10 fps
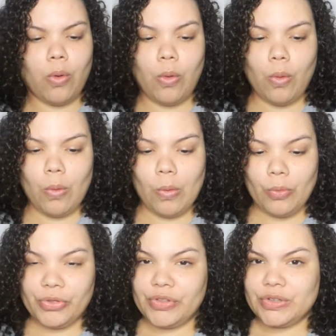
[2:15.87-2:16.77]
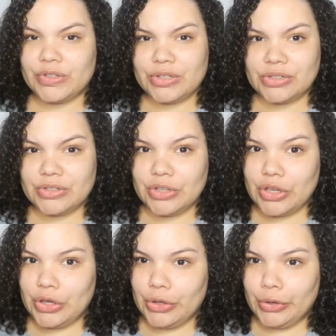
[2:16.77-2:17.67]
Oh, this is
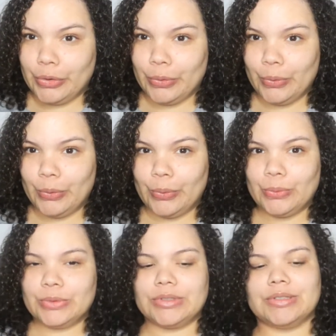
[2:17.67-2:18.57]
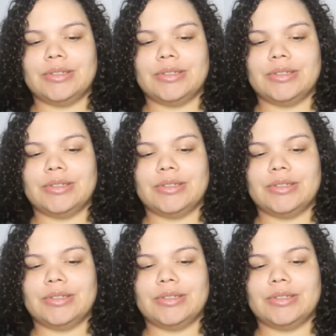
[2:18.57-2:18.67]
cute.